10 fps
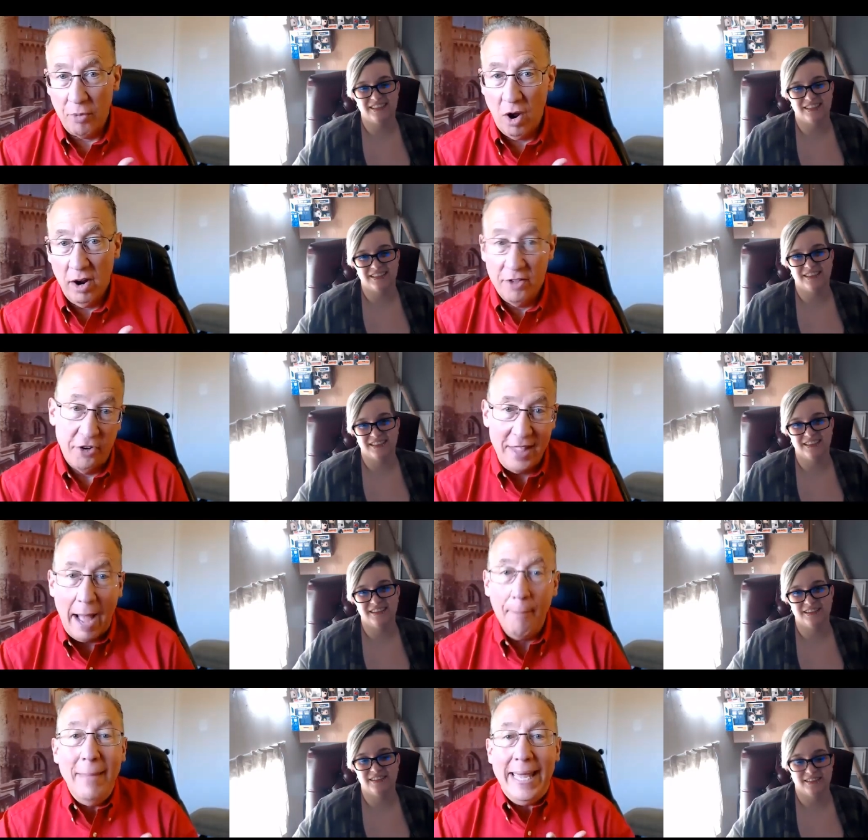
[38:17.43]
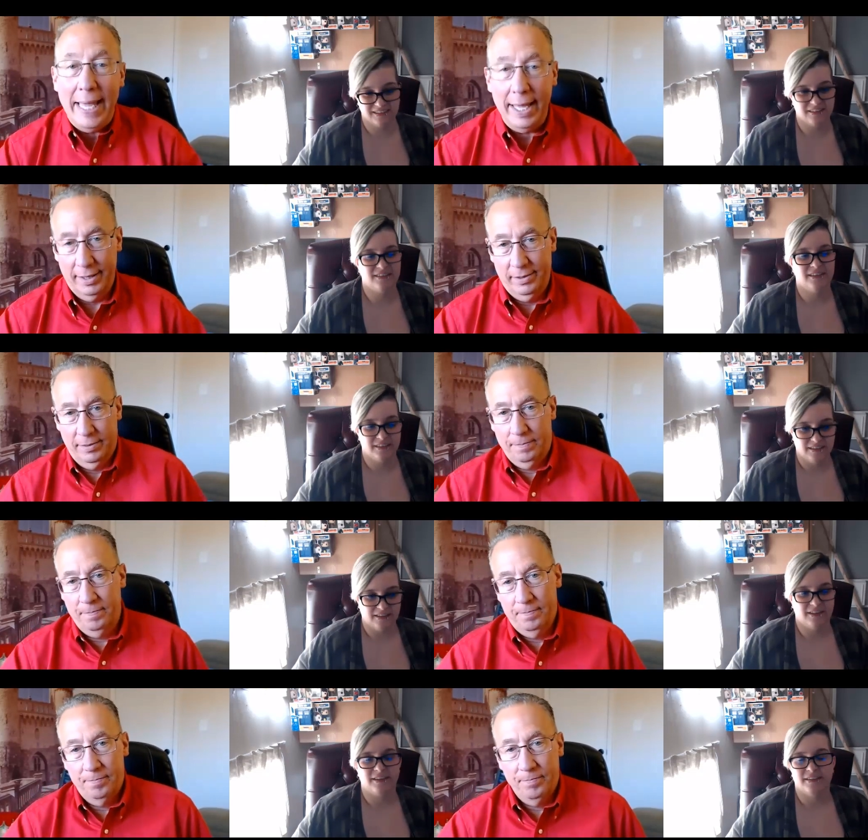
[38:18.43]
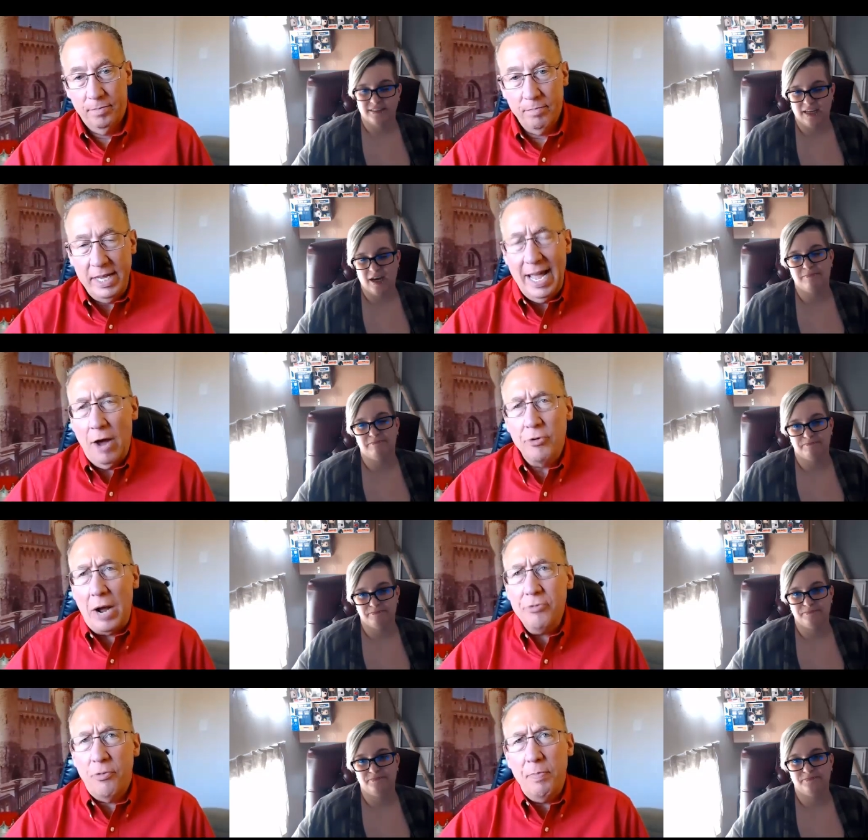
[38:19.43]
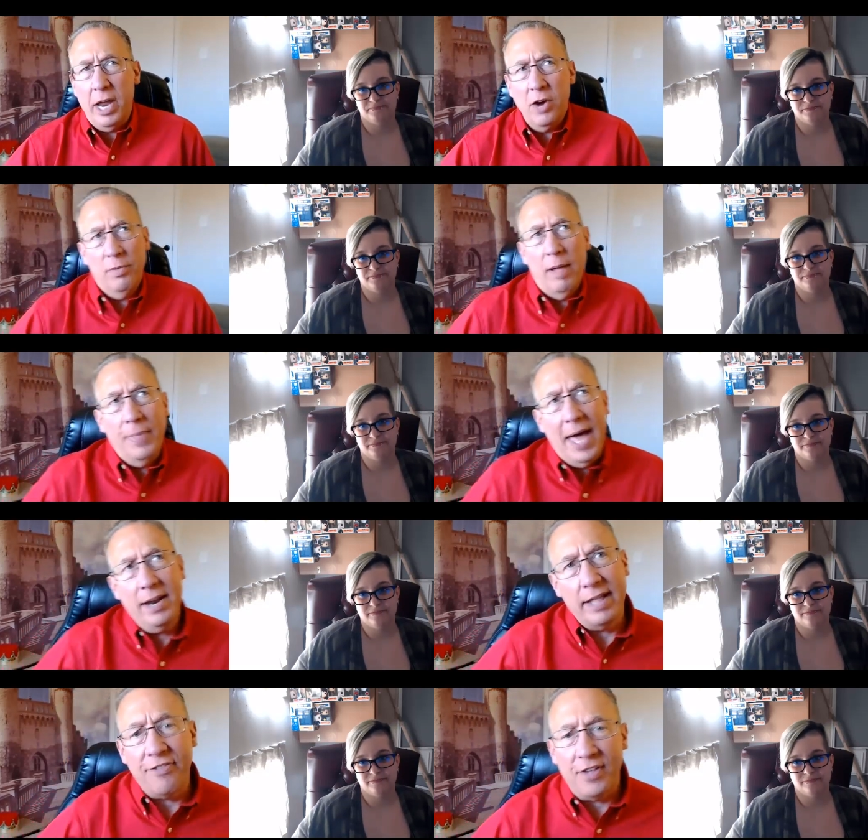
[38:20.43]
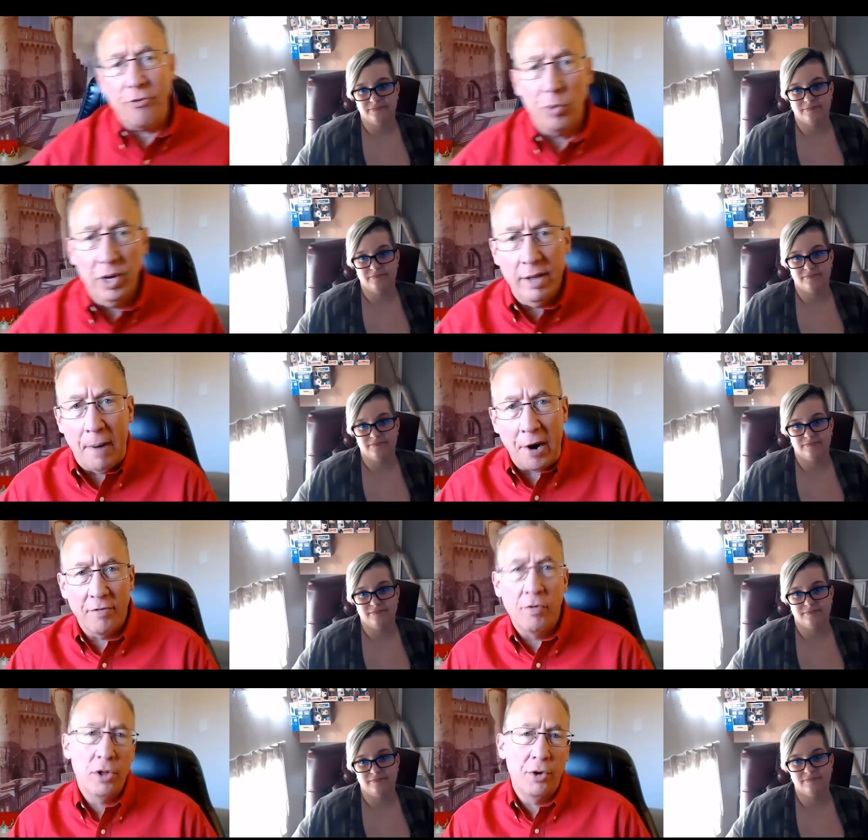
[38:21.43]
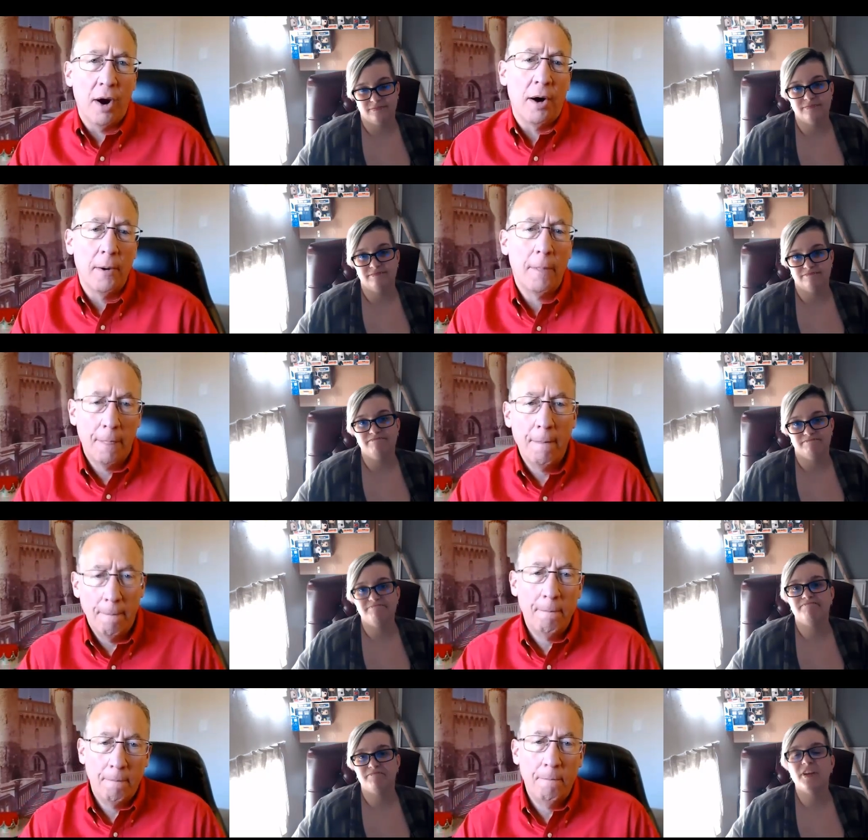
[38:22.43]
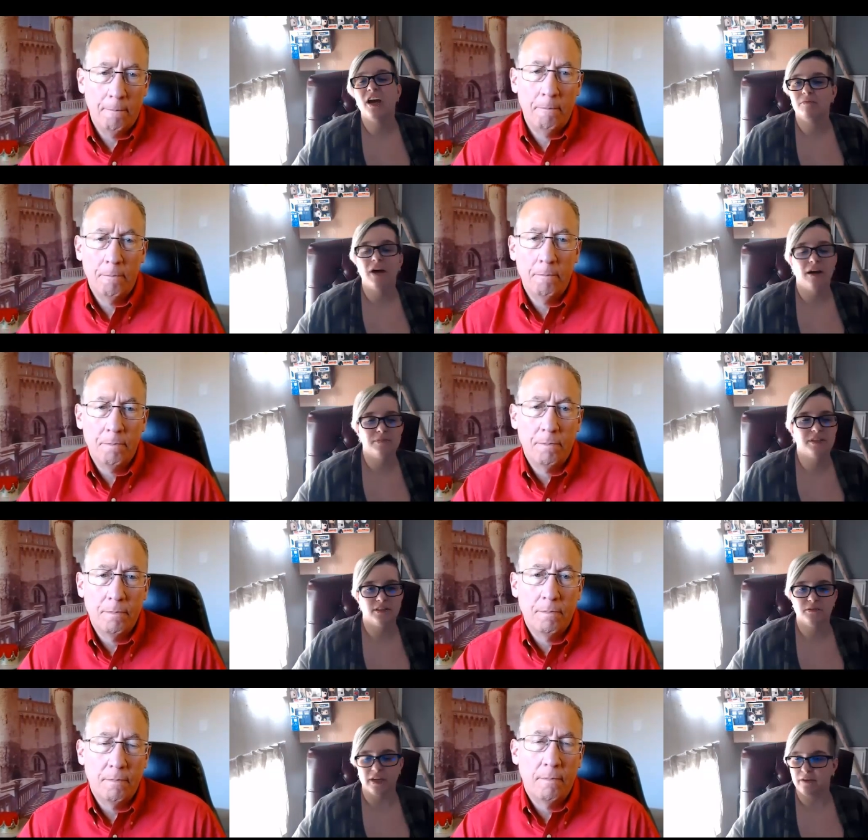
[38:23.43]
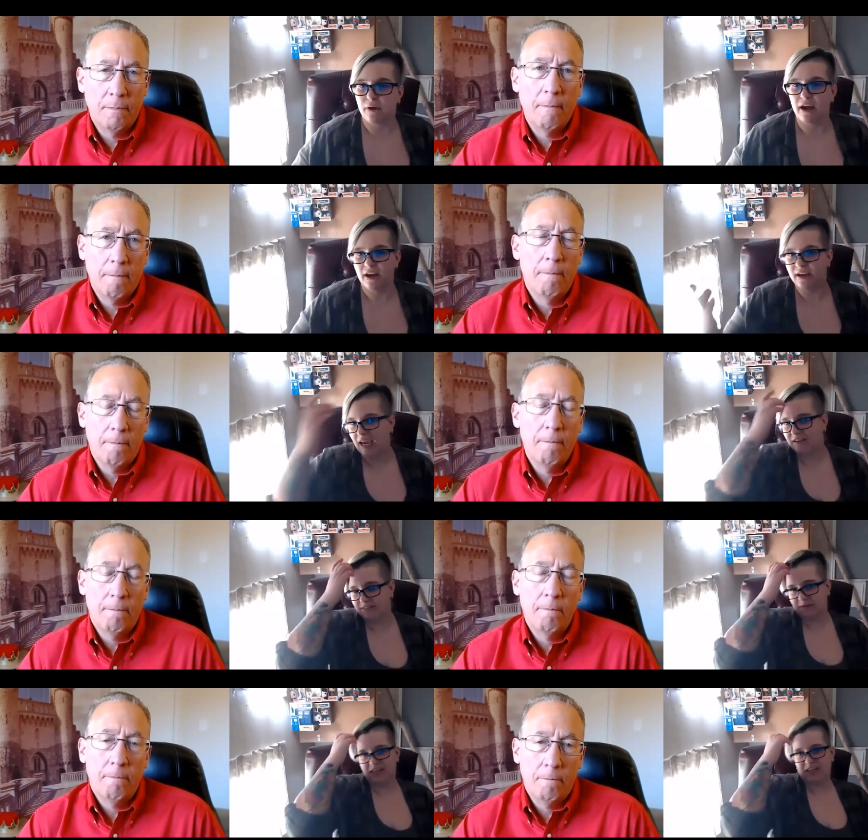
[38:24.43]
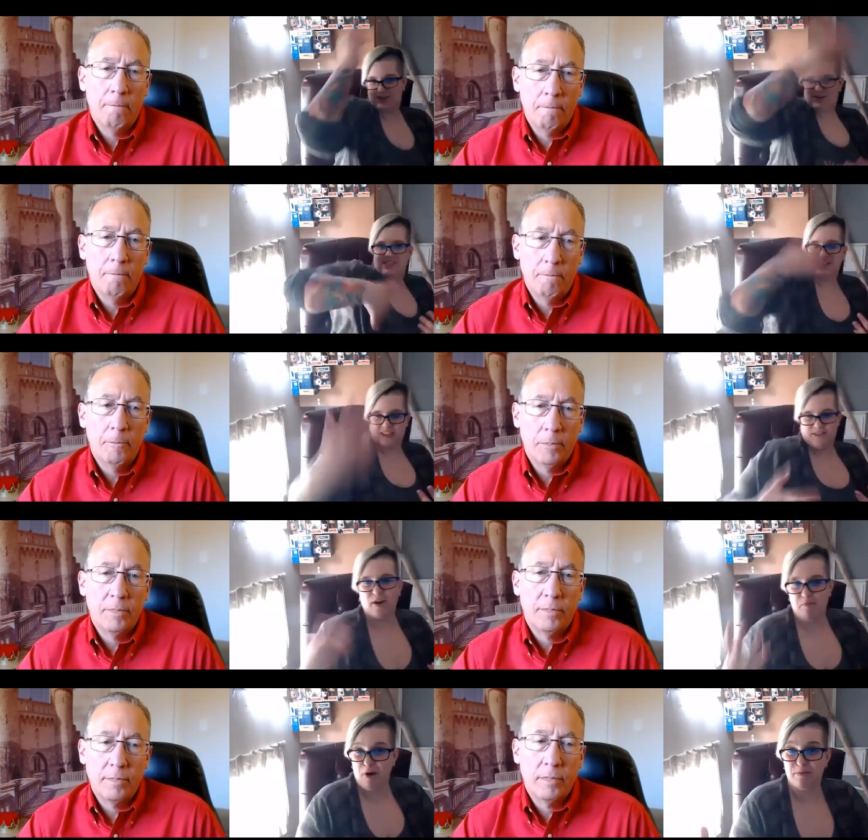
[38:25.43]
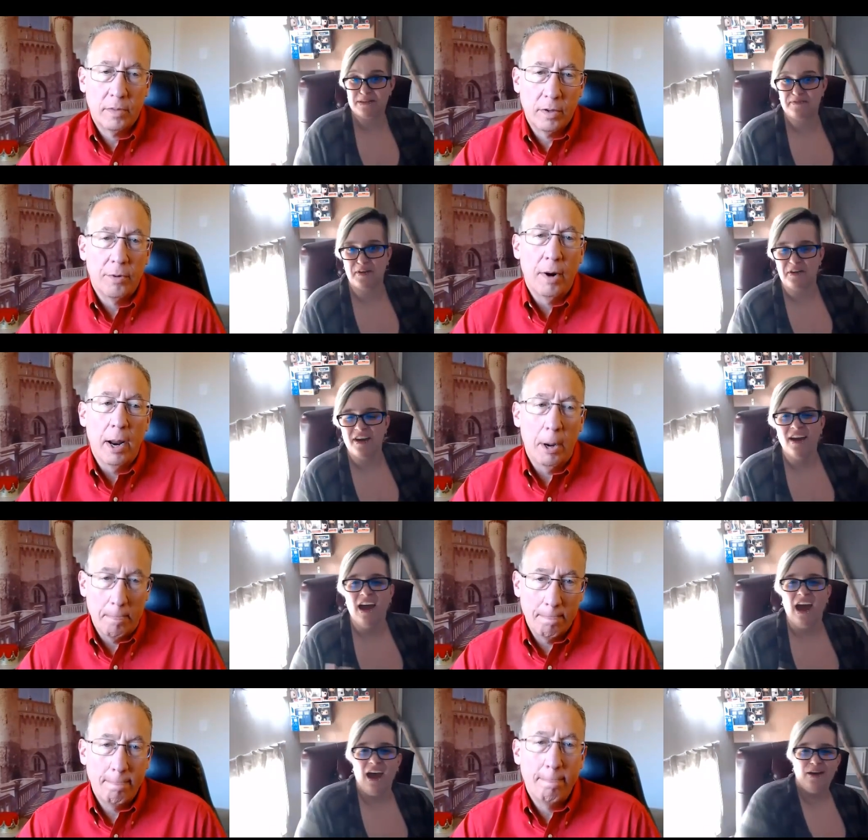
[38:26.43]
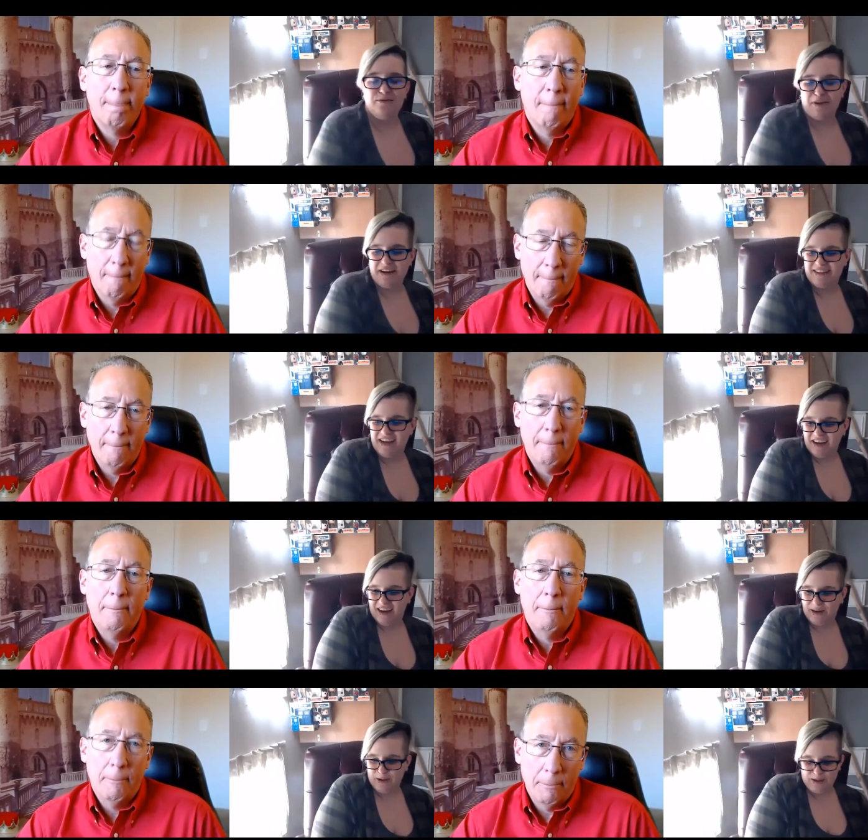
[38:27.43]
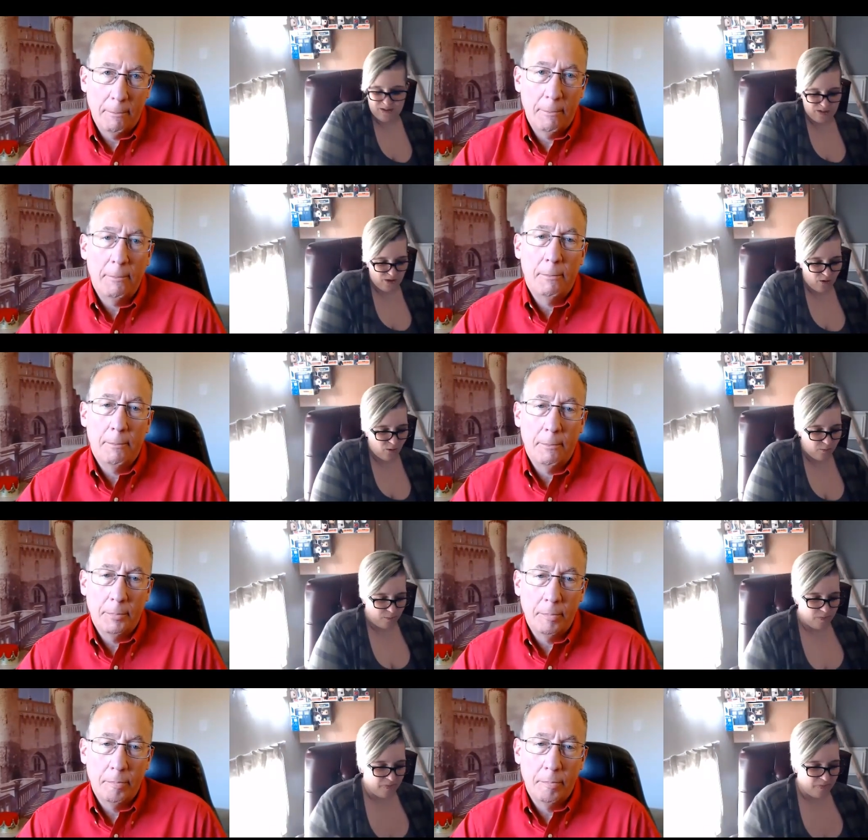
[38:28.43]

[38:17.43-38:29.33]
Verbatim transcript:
Speaker 1: wrong. It's just not me. But yeah, I would just be careful about that unless that's really part of who you are.
Speaker 2: Yeah, absolutely. Right. Again, making sure it's very purposeful. Right. So